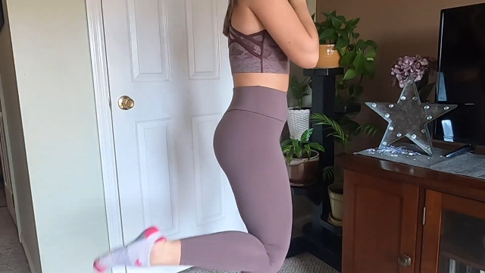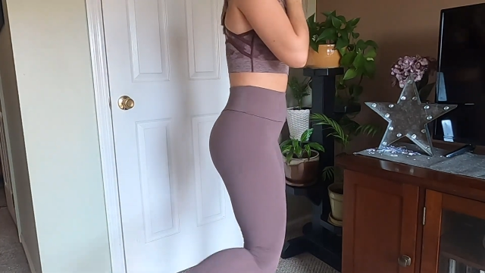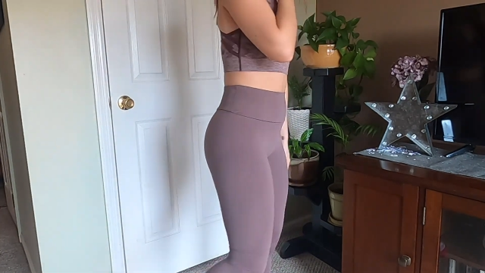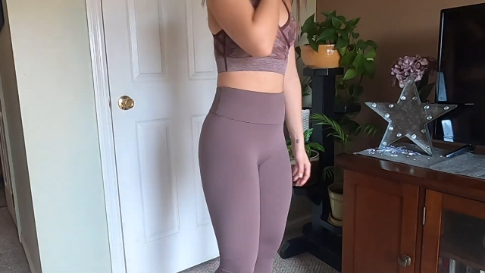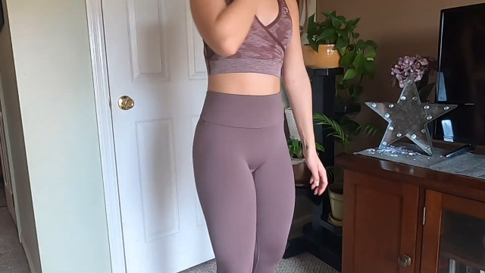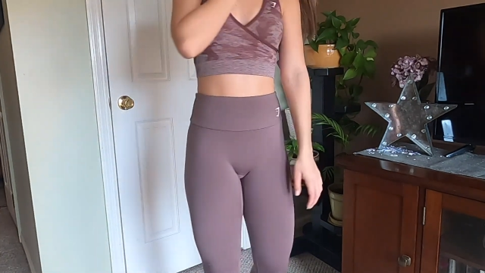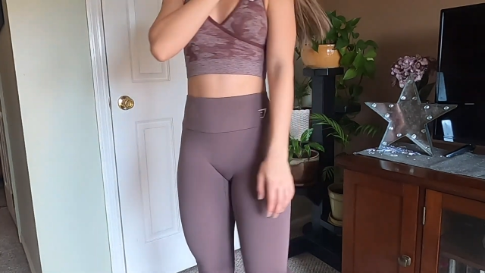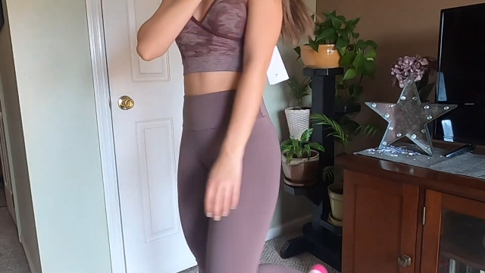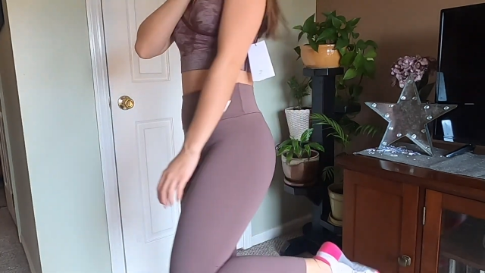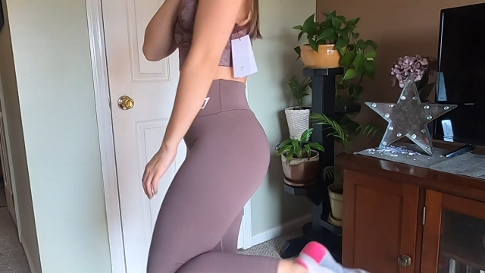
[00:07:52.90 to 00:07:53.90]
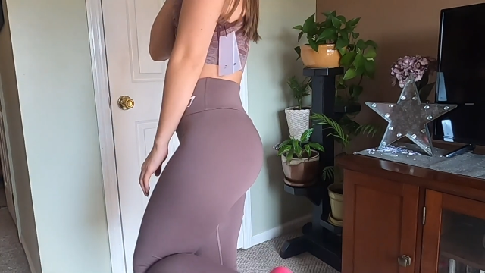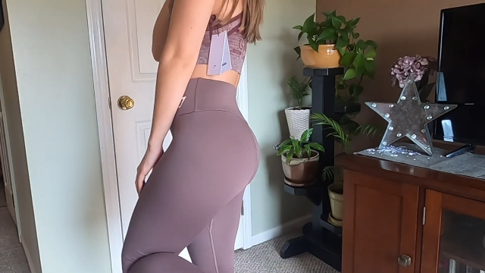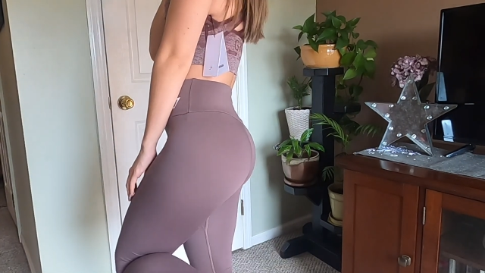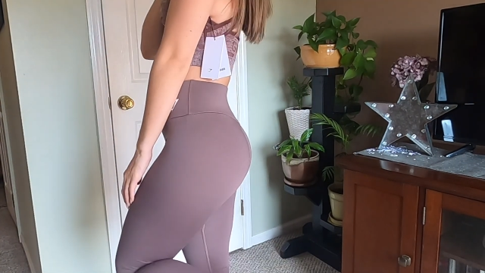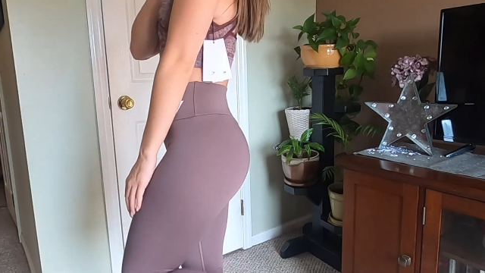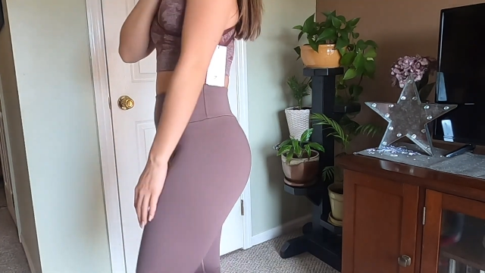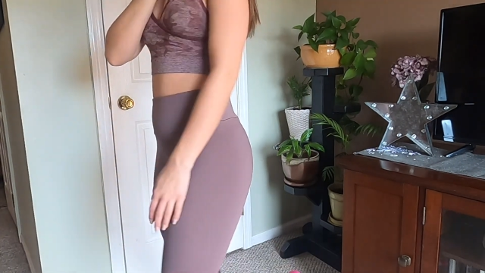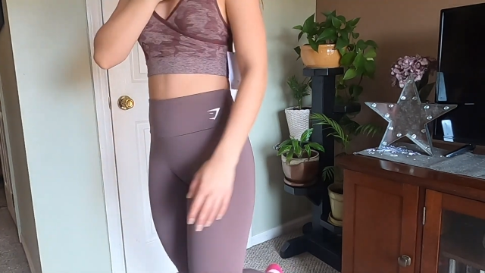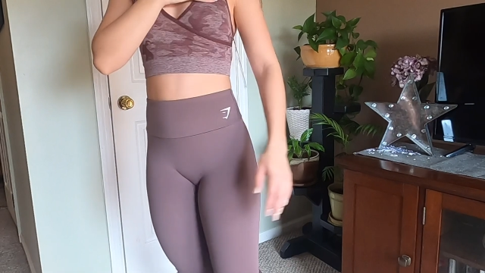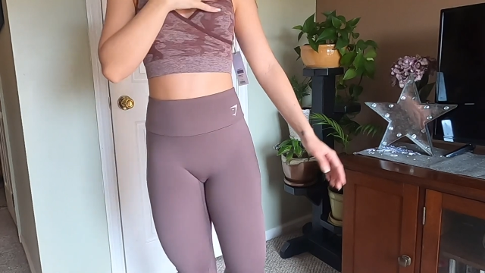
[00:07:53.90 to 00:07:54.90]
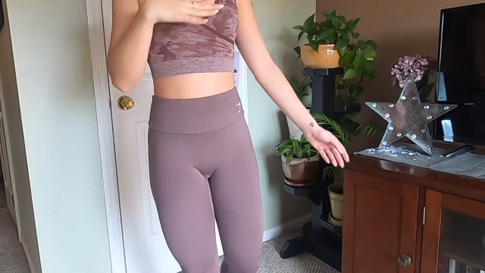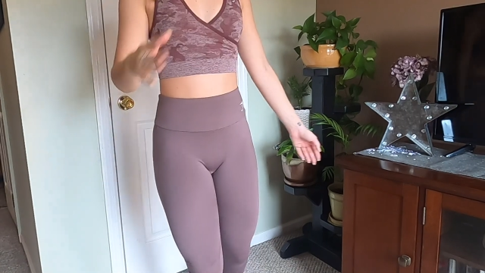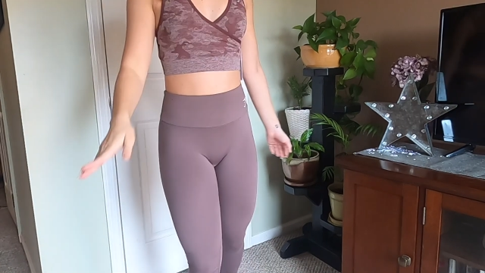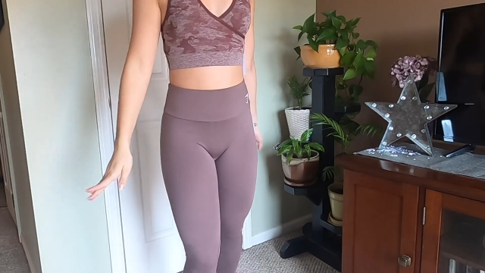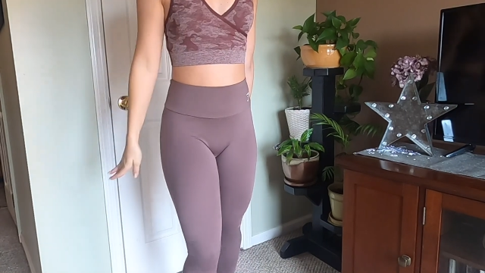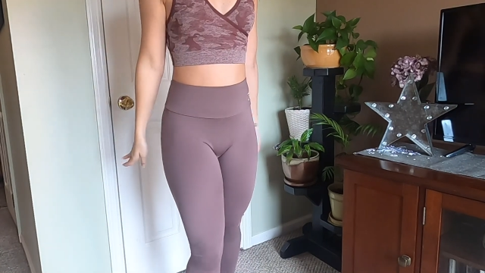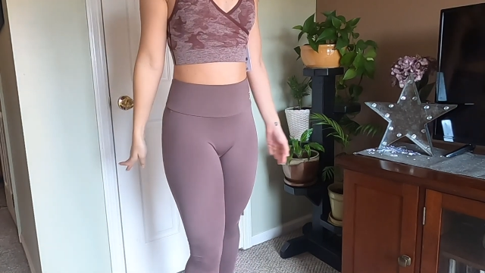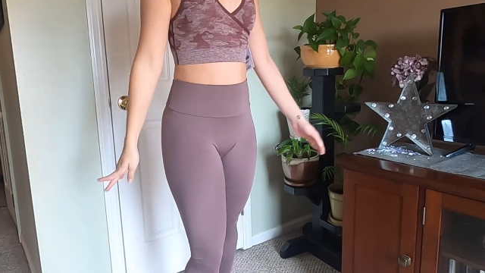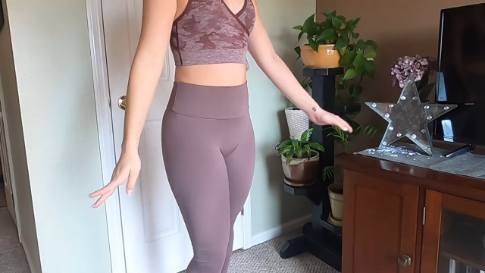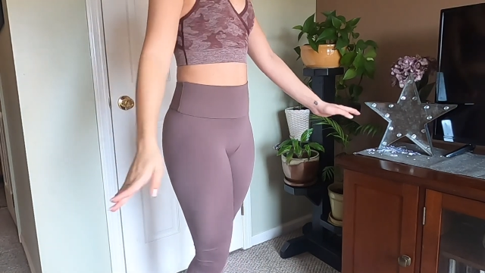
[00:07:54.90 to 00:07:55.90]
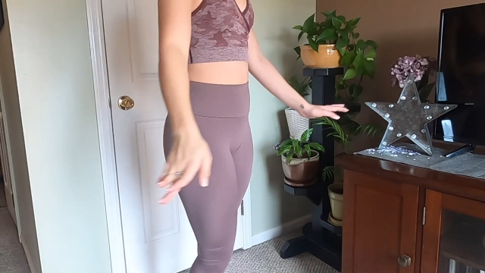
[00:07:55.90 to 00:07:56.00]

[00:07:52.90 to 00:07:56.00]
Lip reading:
Nobody's mouth can be seen.